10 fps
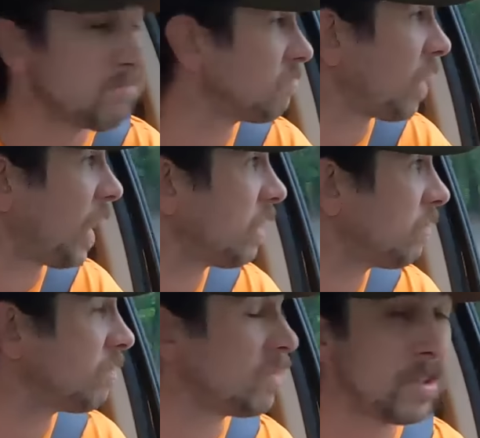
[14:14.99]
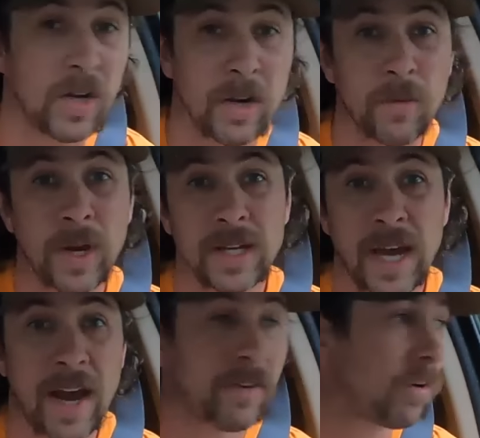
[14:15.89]
like we get to
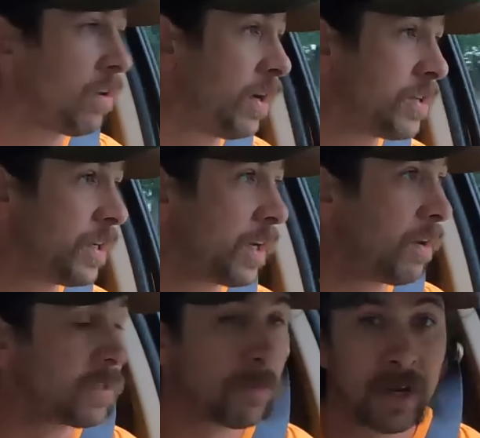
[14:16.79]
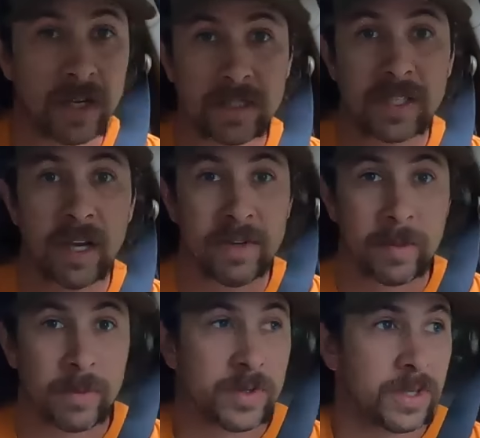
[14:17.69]
after lunch and it goes up to like
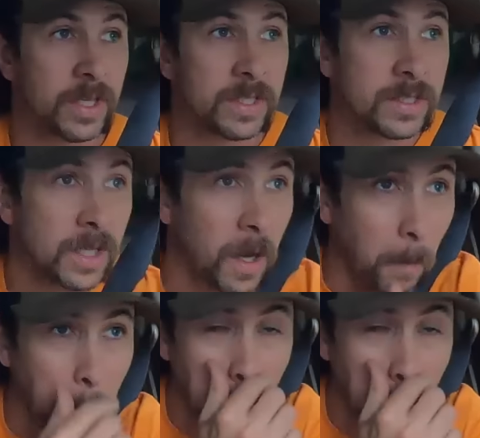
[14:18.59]
70%. So